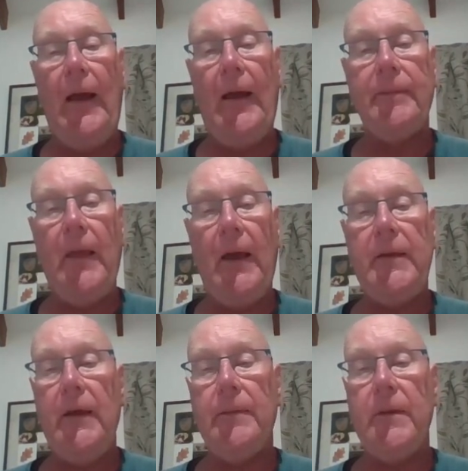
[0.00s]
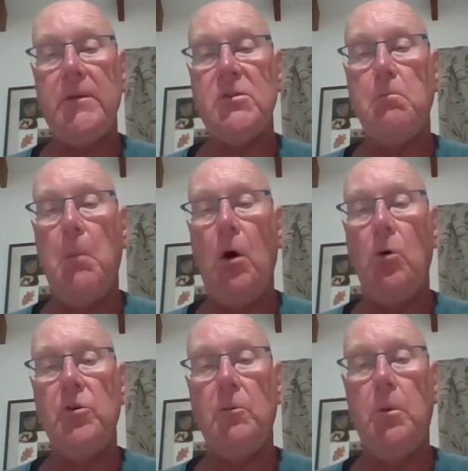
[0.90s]
and they get this
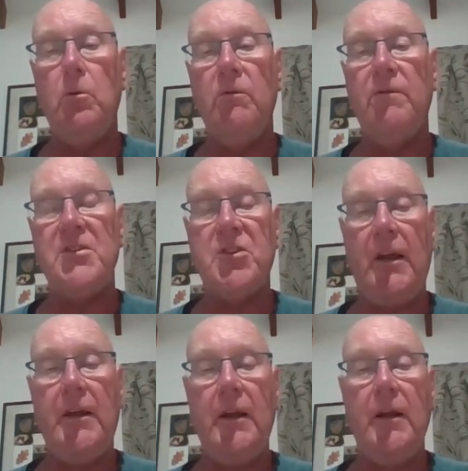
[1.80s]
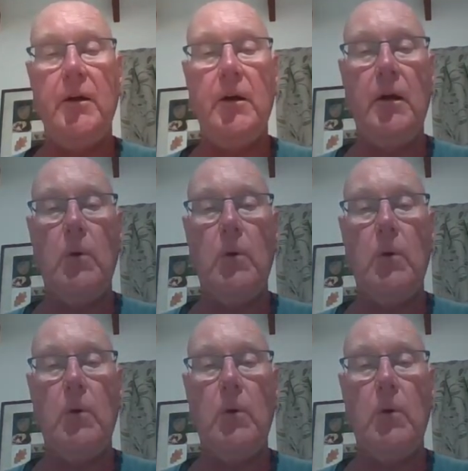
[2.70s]
multiple vesicular